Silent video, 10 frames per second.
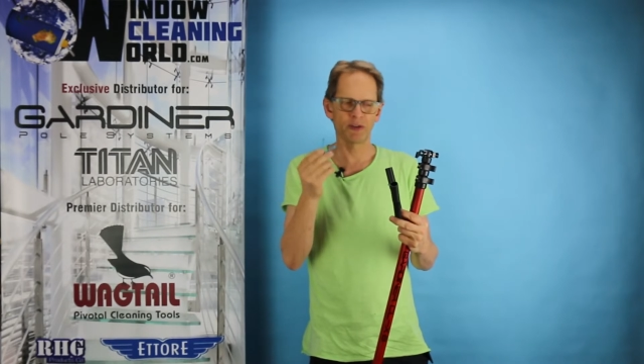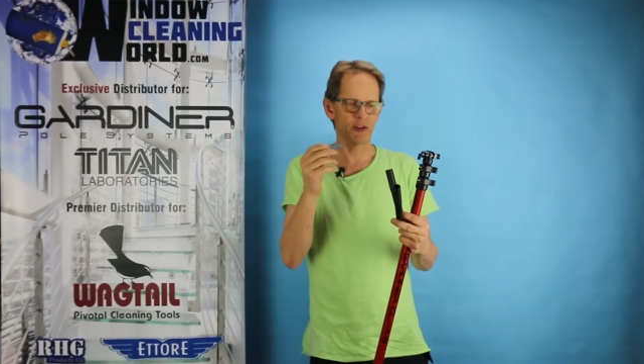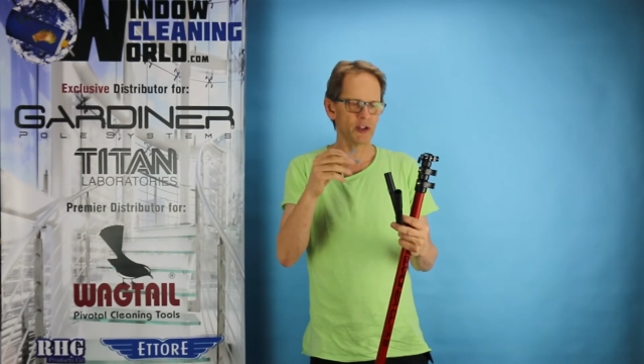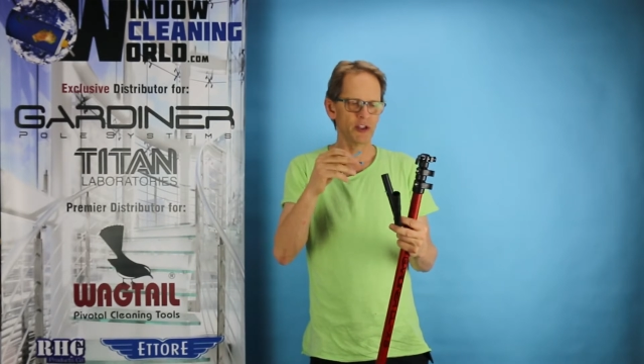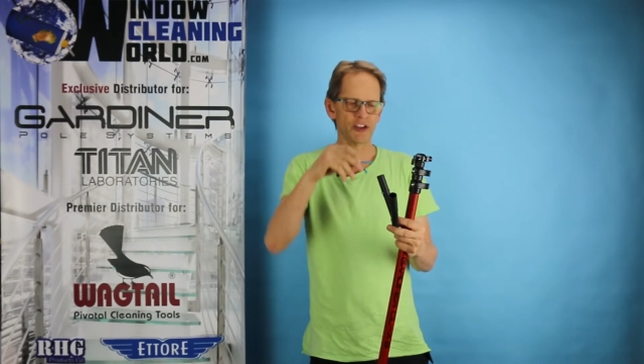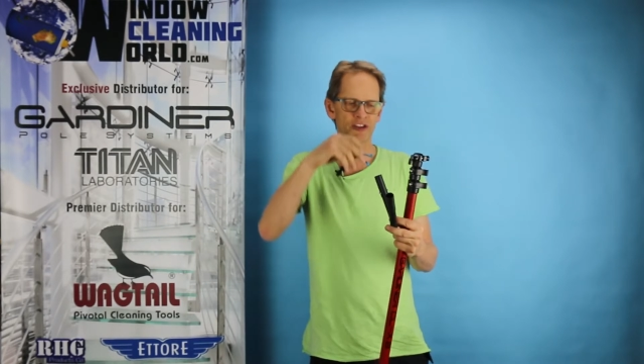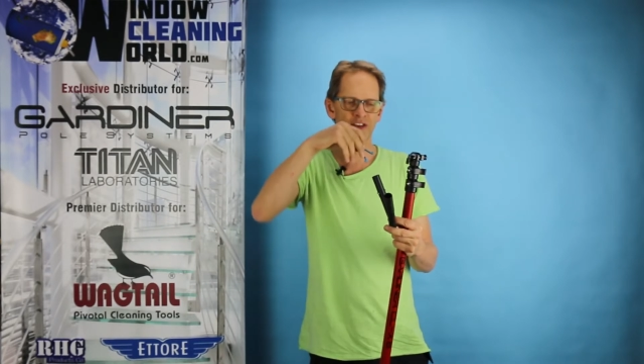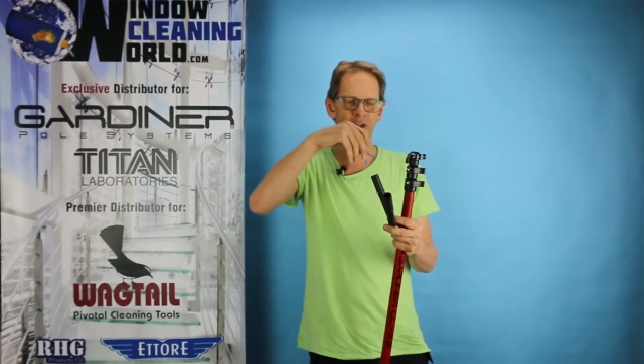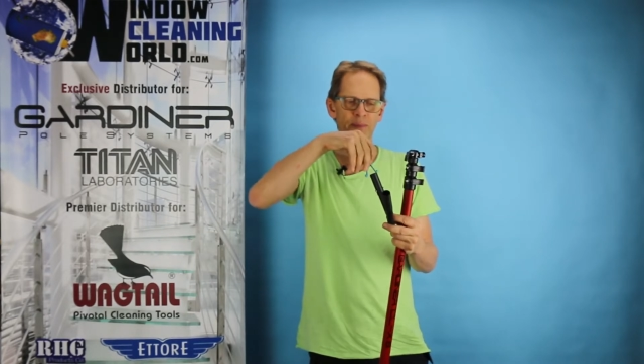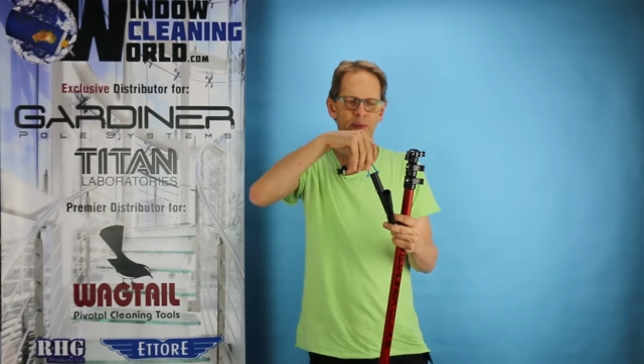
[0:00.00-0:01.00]
So you just
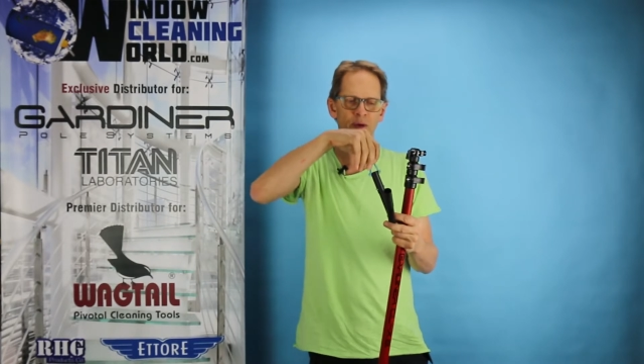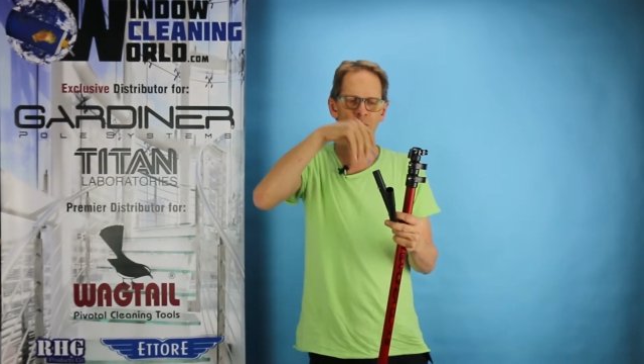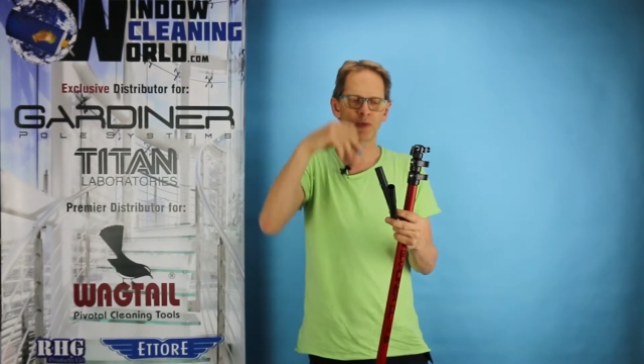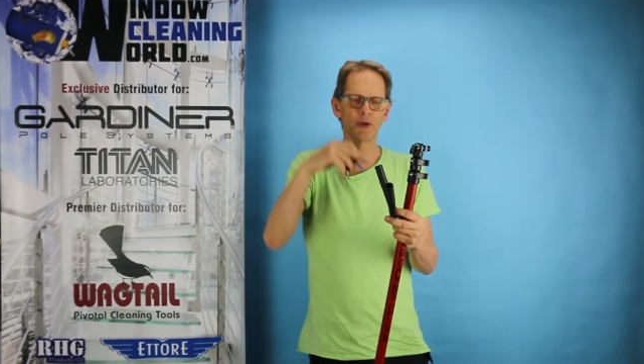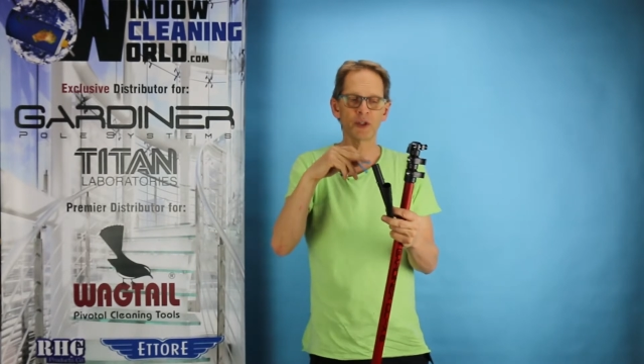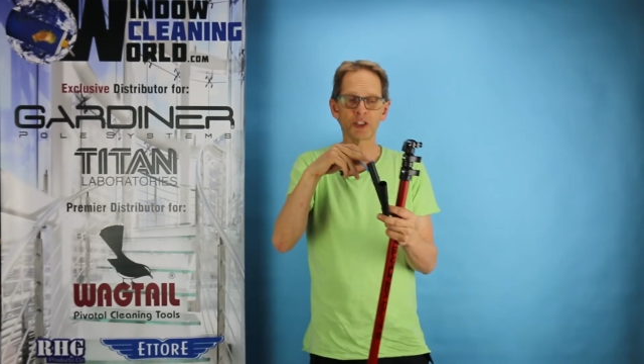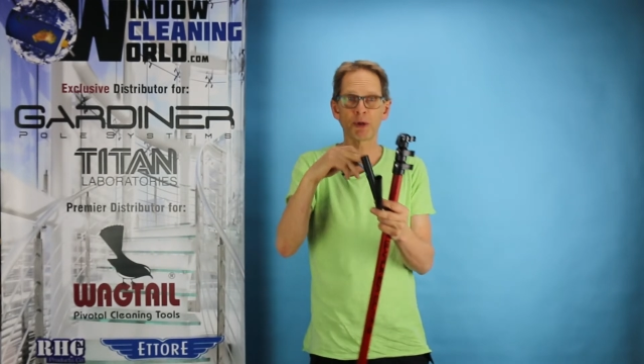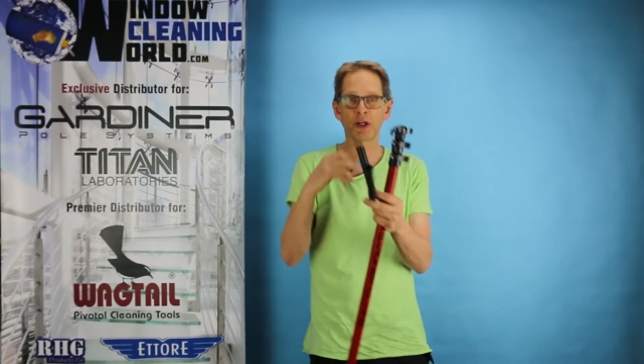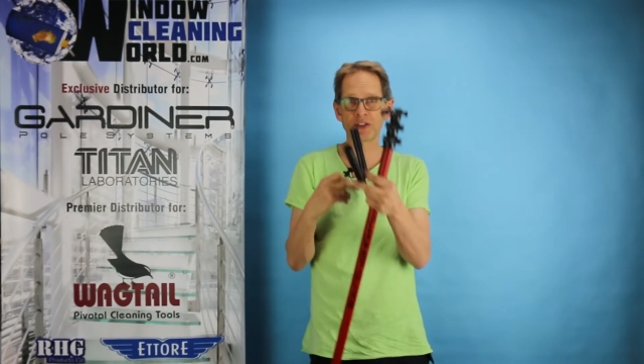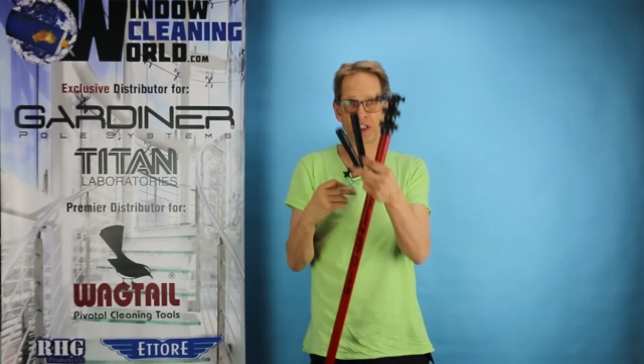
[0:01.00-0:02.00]
slip the
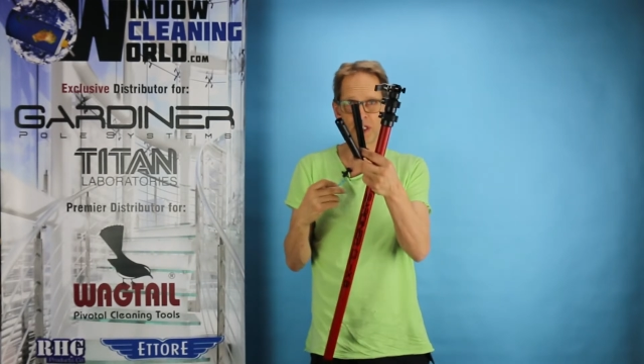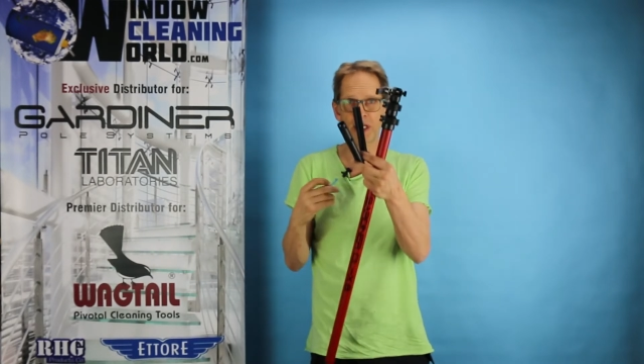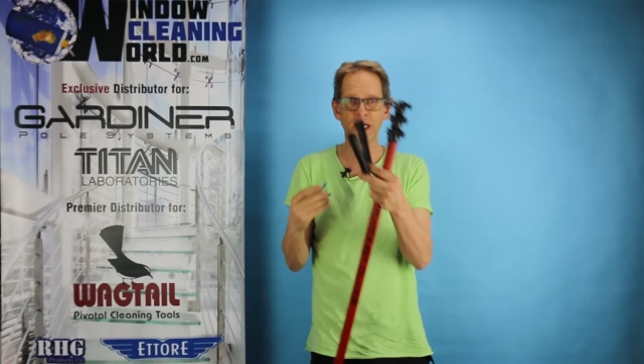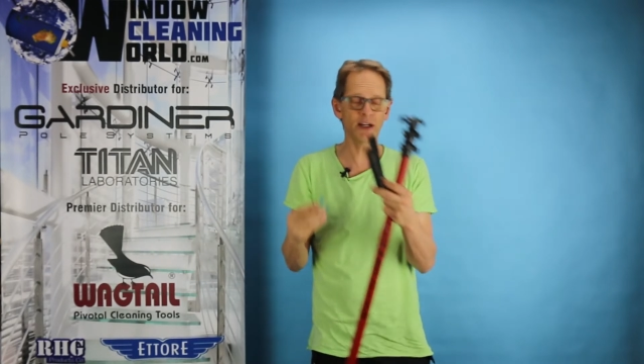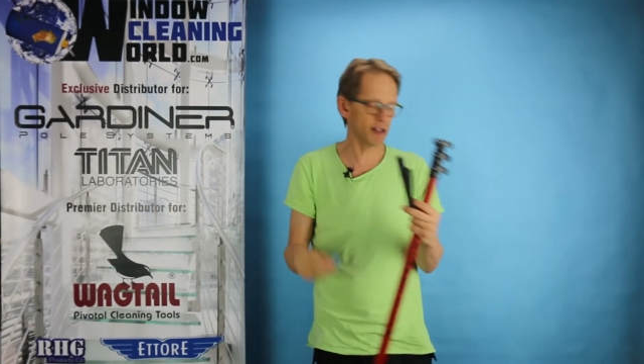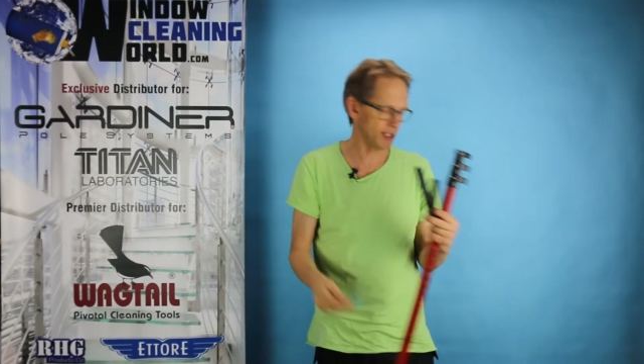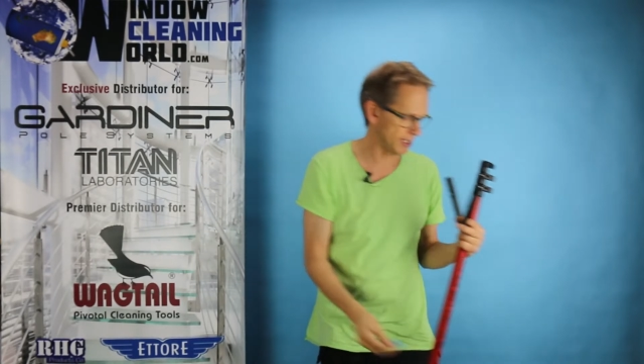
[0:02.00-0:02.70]
wishbones in here, and then